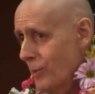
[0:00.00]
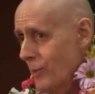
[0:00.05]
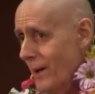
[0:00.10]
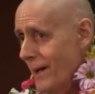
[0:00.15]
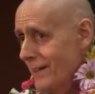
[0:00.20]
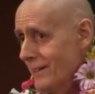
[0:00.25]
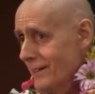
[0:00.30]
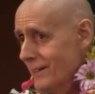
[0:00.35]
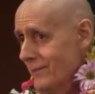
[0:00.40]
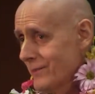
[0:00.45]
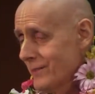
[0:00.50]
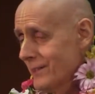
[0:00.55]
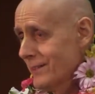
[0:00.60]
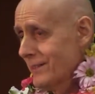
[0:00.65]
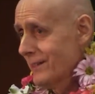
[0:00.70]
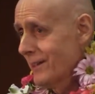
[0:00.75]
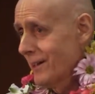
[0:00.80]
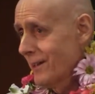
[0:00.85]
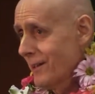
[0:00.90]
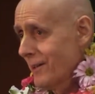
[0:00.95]
Why
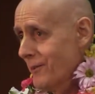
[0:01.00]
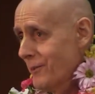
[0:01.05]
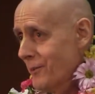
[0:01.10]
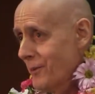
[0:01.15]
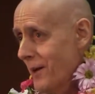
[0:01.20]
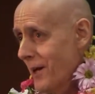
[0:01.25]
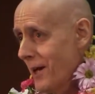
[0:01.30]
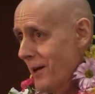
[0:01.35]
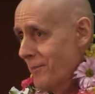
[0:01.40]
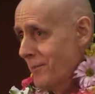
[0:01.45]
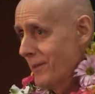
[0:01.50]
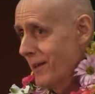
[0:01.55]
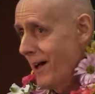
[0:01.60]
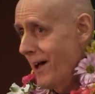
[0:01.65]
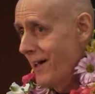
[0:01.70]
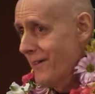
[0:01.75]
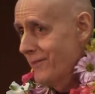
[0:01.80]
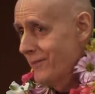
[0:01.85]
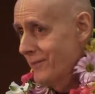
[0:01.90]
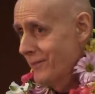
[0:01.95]
live a dull, drab
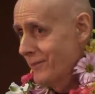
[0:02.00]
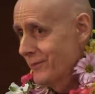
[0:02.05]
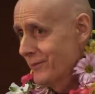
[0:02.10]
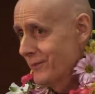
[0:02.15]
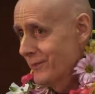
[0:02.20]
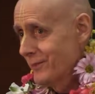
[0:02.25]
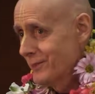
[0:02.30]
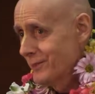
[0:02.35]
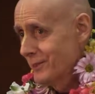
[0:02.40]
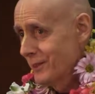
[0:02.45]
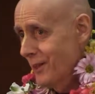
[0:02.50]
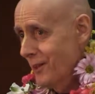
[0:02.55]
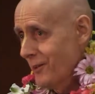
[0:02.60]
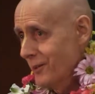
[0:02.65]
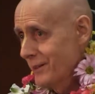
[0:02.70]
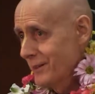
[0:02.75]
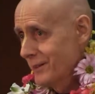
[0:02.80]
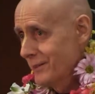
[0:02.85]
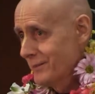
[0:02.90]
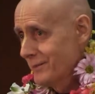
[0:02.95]
life,
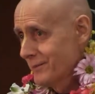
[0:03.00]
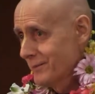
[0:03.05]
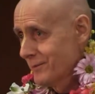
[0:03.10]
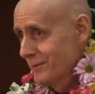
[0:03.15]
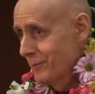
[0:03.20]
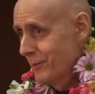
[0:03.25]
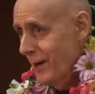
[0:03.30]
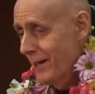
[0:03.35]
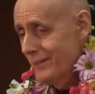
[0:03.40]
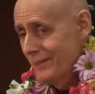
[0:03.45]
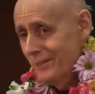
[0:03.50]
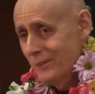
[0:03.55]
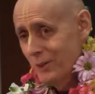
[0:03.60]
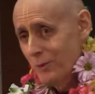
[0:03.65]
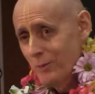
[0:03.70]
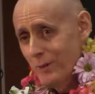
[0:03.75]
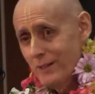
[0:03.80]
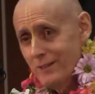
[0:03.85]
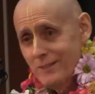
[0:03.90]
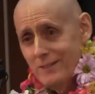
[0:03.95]
slowly winding
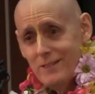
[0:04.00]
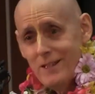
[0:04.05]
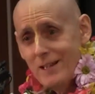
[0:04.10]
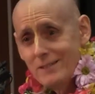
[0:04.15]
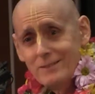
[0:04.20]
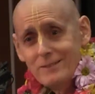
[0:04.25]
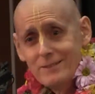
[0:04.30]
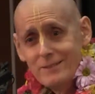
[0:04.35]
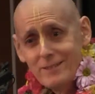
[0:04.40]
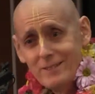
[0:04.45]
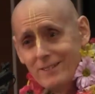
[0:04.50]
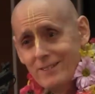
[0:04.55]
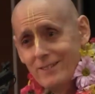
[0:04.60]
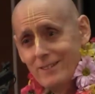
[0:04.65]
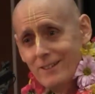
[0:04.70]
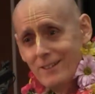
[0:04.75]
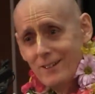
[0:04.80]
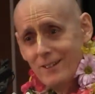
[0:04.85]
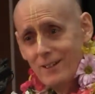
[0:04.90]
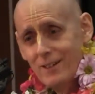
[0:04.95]
your way to death?
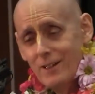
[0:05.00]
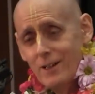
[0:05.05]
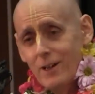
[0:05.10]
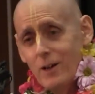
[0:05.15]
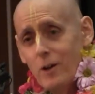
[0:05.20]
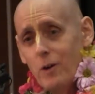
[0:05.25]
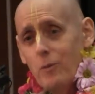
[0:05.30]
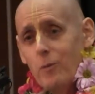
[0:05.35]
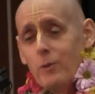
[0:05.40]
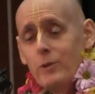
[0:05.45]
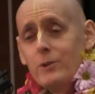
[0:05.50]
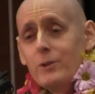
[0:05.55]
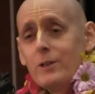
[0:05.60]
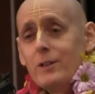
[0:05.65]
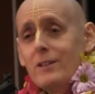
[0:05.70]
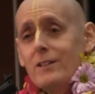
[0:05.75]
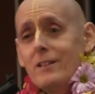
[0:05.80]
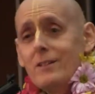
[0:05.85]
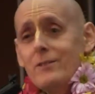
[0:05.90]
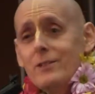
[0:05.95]
You
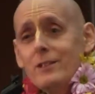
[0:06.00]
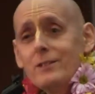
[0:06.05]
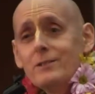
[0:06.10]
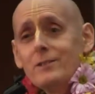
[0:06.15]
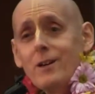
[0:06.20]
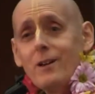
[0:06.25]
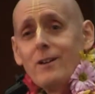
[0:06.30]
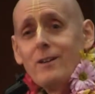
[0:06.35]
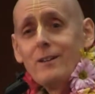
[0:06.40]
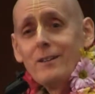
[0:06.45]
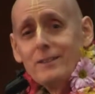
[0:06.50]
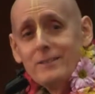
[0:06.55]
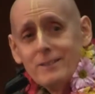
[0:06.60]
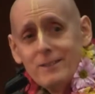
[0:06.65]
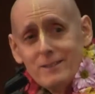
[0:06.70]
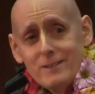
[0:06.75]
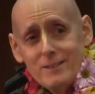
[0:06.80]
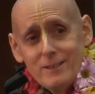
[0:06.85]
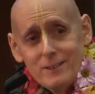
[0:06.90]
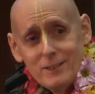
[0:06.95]
can live an eternal
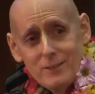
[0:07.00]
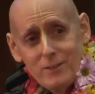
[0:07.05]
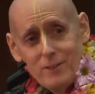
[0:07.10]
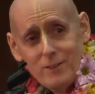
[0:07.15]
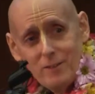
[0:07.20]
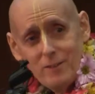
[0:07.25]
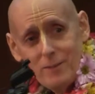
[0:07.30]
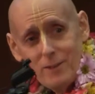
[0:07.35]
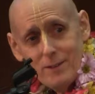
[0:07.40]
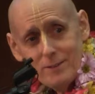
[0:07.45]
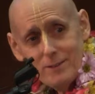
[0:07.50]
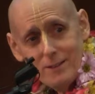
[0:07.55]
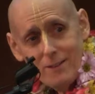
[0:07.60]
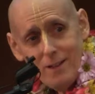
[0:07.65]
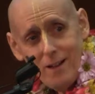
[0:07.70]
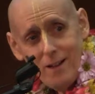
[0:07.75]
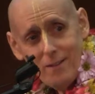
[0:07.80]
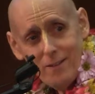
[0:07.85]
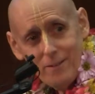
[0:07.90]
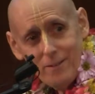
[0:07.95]
existence full of bliss
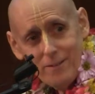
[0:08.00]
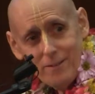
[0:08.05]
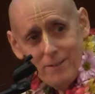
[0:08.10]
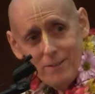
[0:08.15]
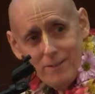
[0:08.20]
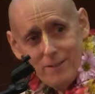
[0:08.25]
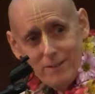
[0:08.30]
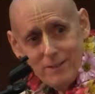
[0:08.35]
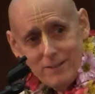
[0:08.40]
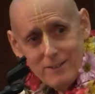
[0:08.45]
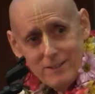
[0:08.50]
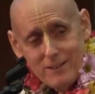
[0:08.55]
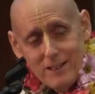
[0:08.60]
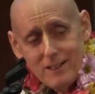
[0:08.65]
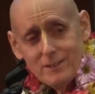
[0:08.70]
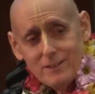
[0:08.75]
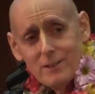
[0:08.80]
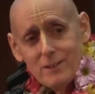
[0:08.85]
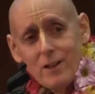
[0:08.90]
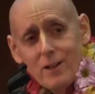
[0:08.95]
and knowledge. You see,
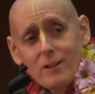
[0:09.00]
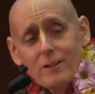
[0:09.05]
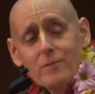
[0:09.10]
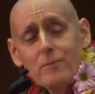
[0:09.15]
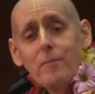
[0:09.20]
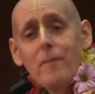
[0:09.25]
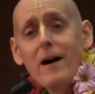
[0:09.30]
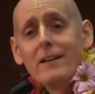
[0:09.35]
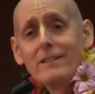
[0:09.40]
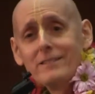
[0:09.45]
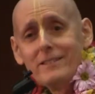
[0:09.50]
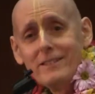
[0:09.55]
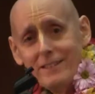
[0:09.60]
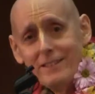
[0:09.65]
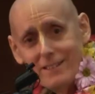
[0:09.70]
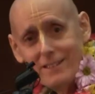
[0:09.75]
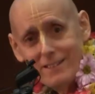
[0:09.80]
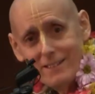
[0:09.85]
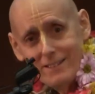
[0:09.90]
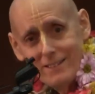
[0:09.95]
that's called Bhakti.